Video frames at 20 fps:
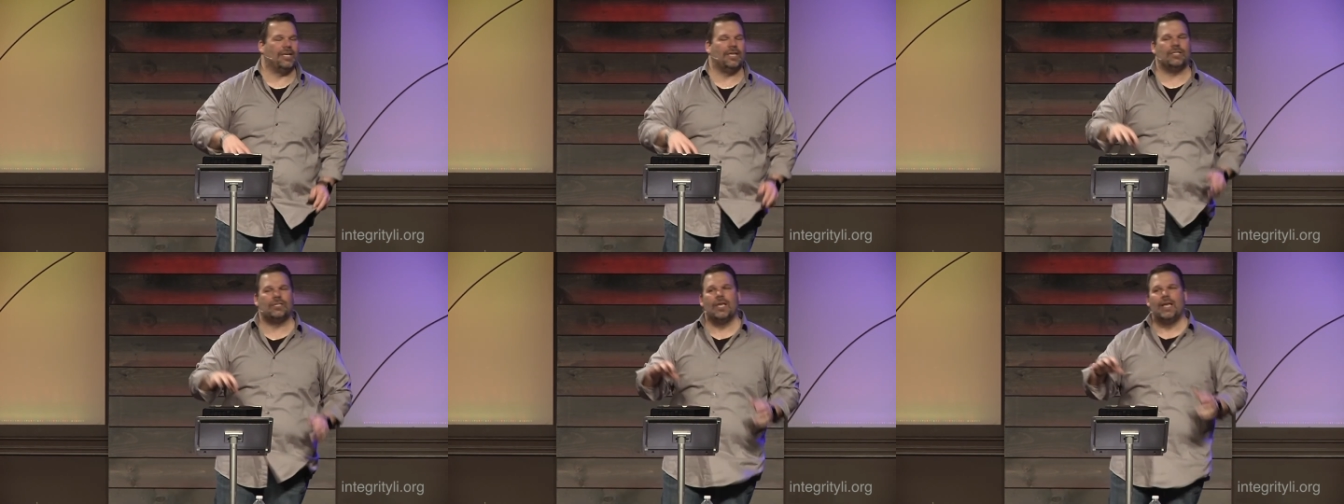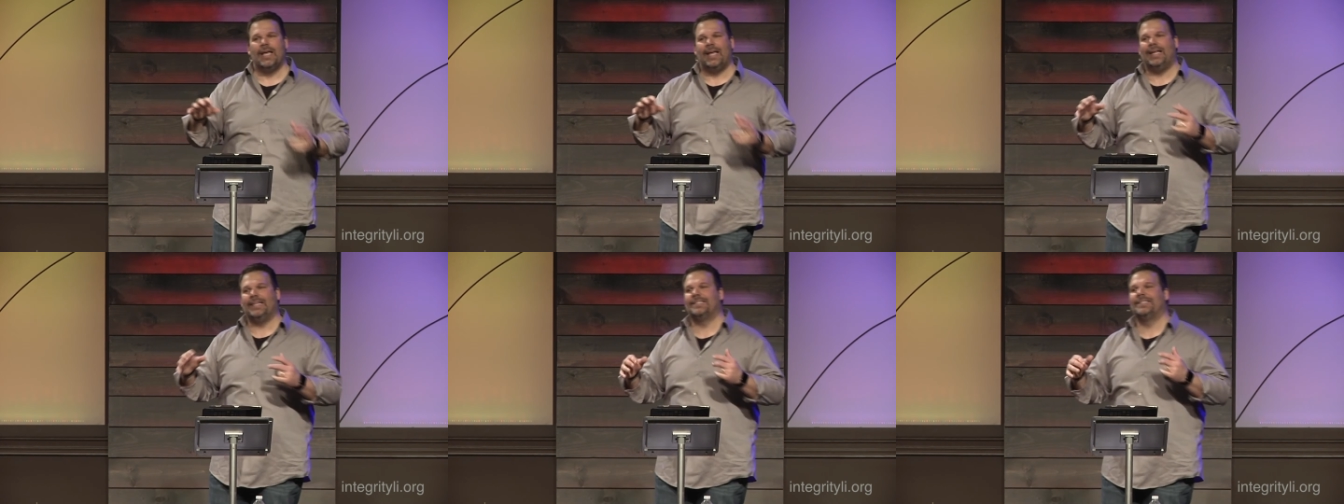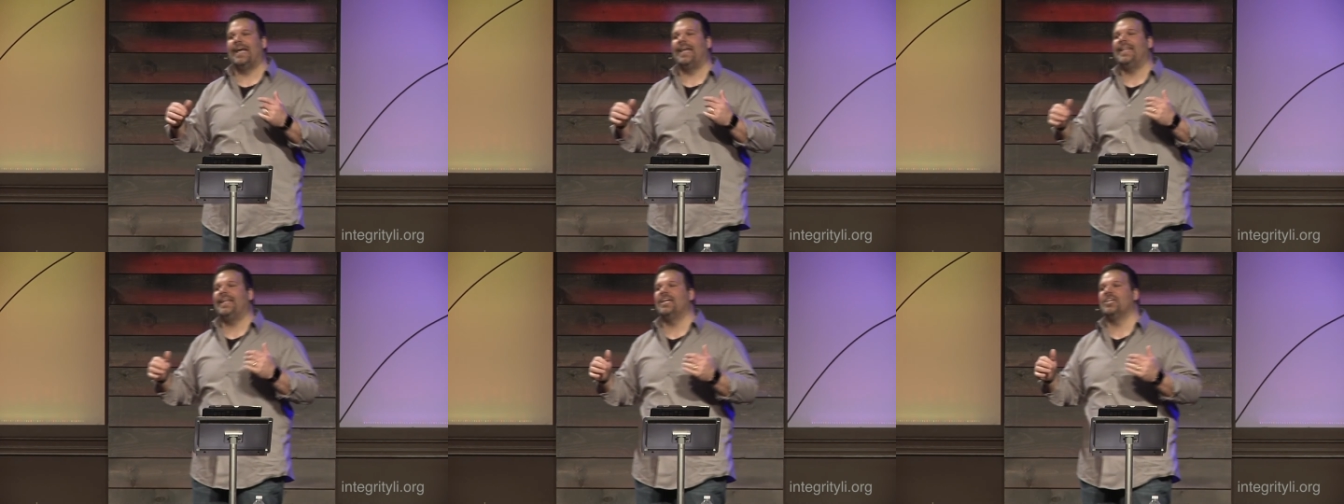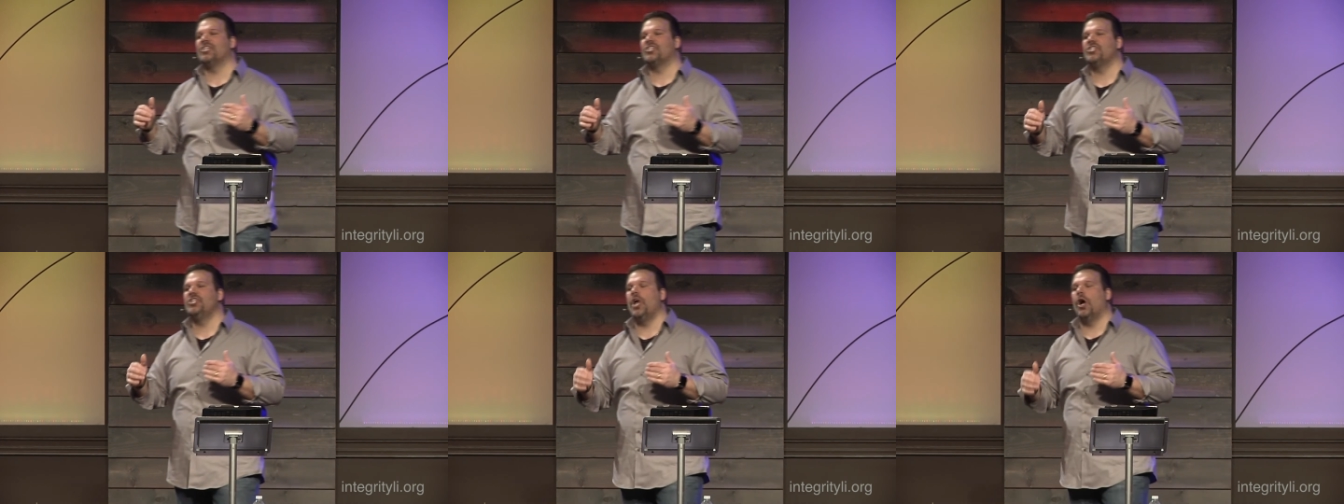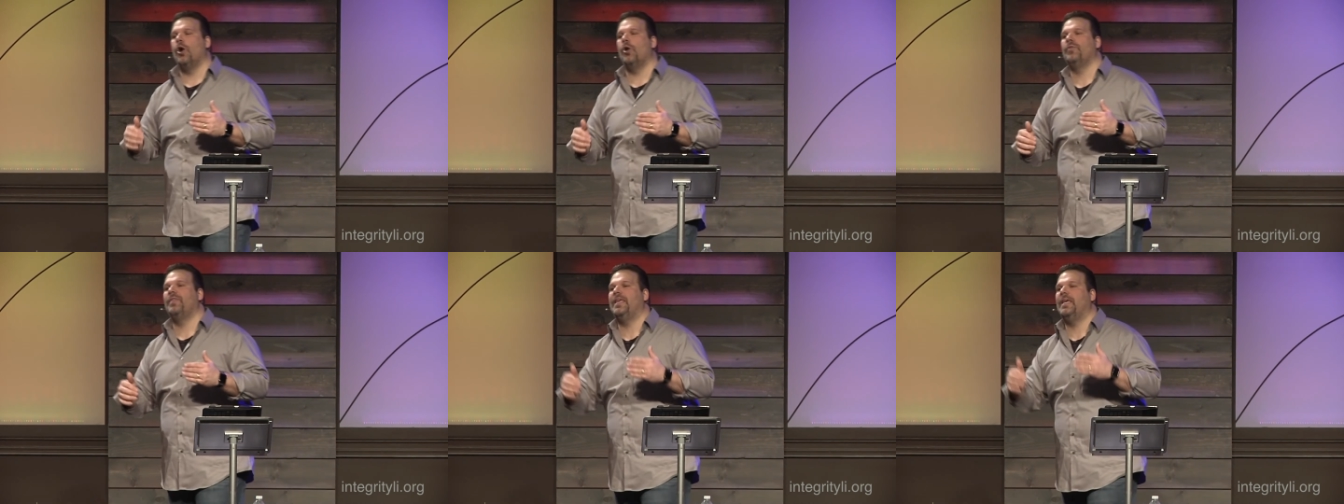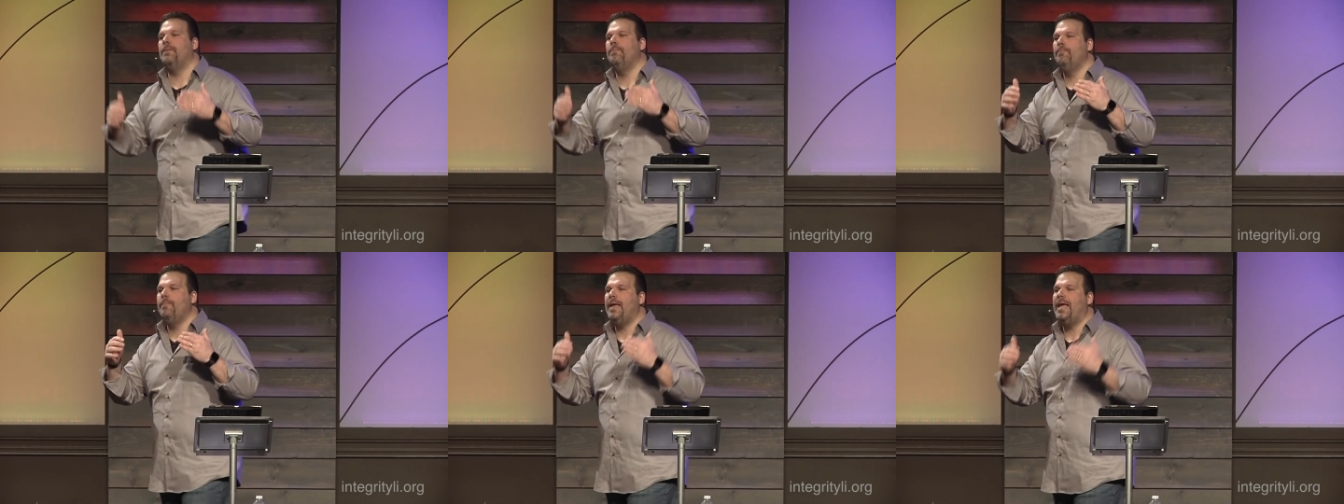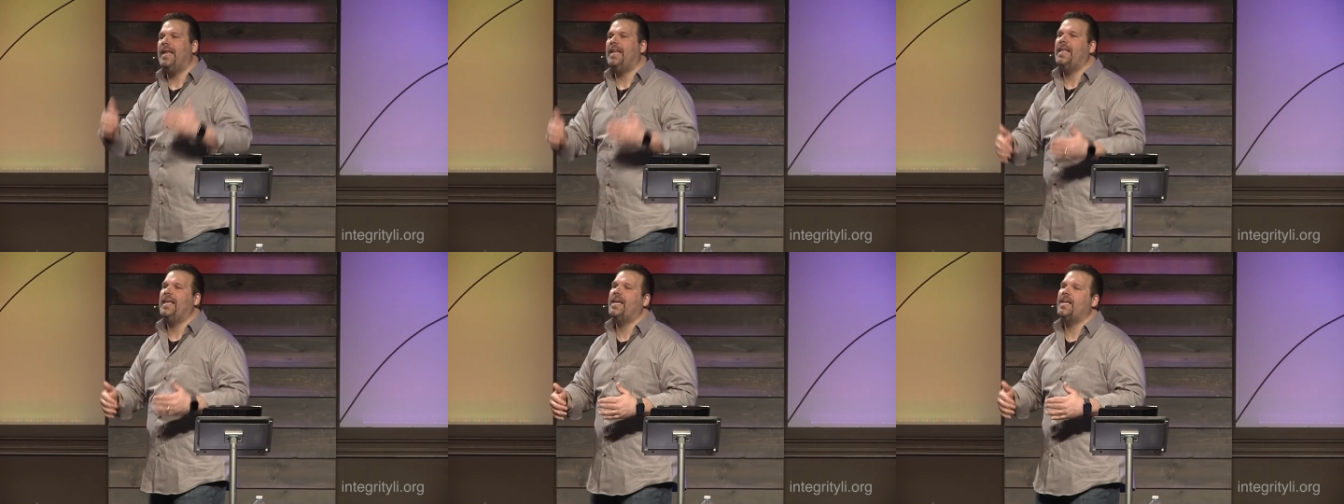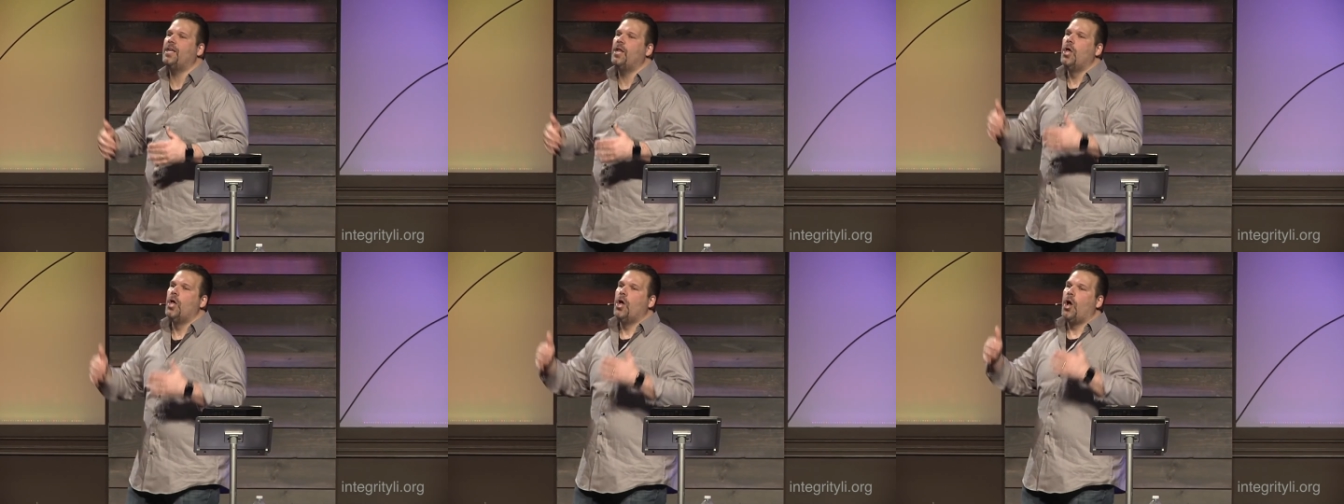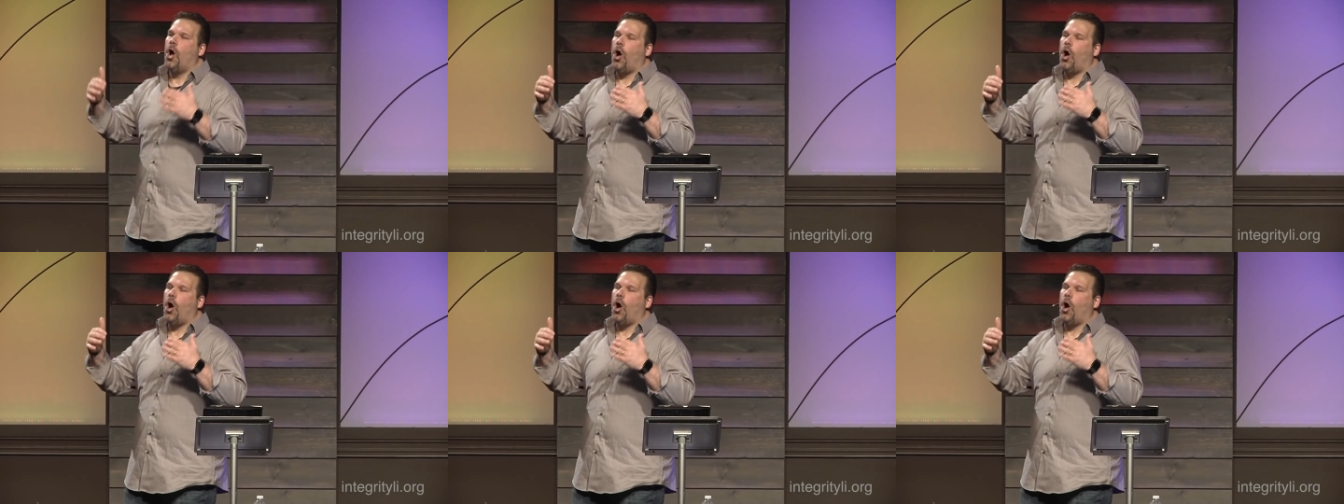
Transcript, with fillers: He's, he's letting us know the immediate